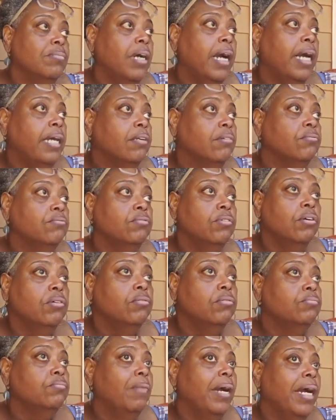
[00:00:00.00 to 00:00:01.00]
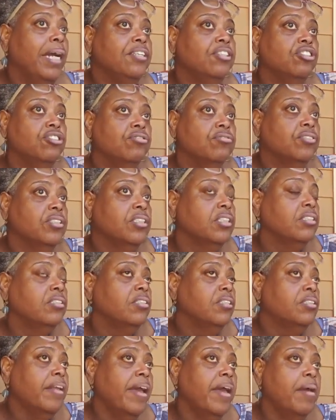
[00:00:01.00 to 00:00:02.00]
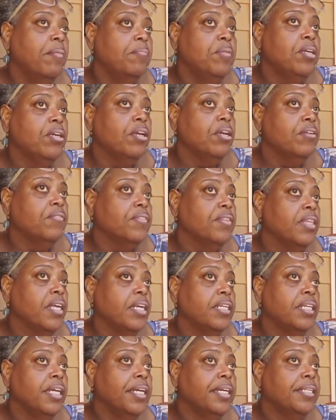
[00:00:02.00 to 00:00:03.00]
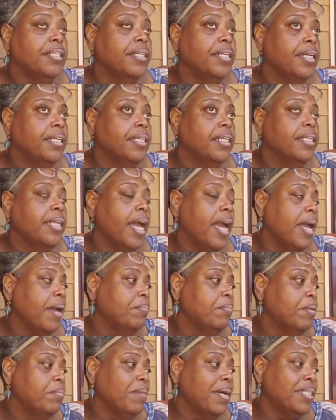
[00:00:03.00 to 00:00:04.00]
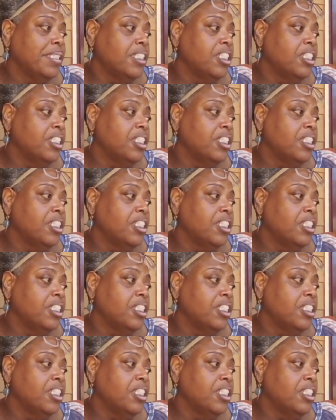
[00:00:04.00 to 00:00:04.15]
I don't know. My insurance is denying me everything. They denied me my